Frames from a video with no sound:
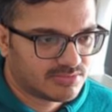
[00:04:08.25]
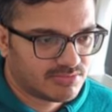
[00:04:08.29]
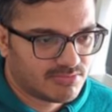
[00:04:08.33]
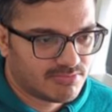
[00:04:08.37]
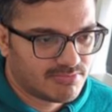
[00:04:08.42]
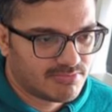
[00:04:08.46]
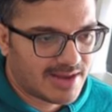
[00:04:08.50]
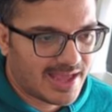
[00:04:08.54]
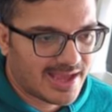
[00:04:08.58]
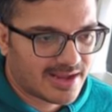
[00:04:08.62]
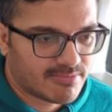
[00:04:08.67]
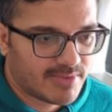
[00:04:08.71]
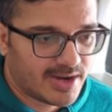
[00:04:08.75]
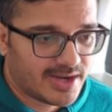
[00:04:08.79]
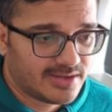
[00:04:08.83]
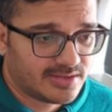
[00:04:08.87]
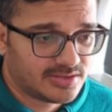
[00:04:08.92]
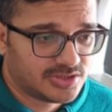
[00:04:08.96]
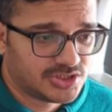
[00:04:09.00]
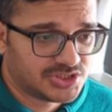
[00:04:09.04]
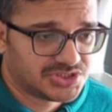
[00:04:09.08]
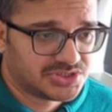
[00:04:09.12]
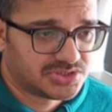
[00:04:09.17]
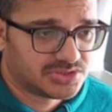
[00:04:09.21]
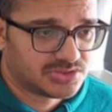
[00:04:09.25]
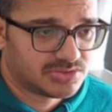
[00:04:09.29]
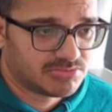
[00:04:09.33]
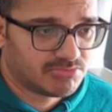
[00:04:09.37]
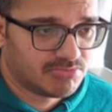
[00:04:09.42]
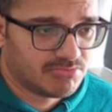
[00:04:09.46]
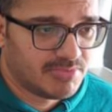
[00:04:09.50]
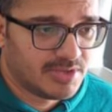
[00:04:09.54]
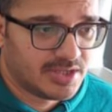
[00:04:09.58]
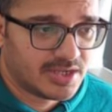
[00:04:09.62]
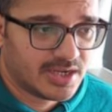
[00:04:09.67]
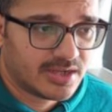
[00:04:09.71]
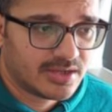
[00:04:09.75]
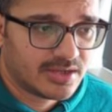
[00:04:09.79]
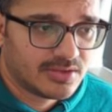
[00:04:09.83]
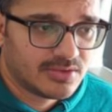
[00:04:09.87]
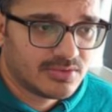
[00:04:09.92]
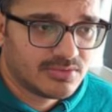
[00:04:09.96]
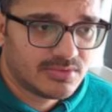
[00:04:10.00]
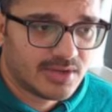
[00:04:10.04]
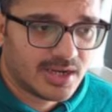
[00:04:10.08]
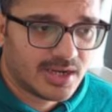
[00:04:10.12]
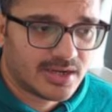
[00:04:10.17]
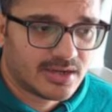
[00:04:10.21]
black might just mirror
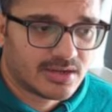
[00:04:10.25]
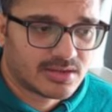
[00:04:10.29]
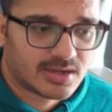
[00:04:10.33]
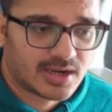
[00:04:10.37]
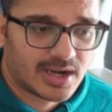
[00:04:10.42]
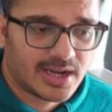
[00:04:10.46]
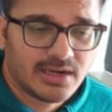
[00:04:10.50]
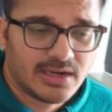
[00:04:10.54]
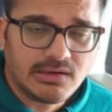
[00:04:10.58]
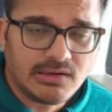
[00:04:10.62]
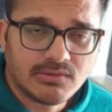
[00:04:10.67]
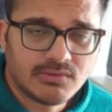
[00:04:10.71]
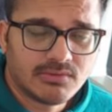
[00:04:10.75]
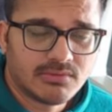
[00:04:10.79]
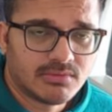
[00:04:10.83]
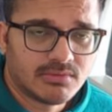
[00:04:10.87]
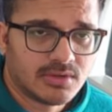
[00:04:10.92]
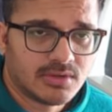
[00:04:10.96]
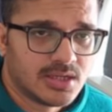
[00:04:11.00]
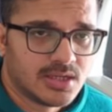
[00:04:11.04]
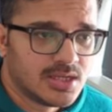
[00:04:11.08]
you and try to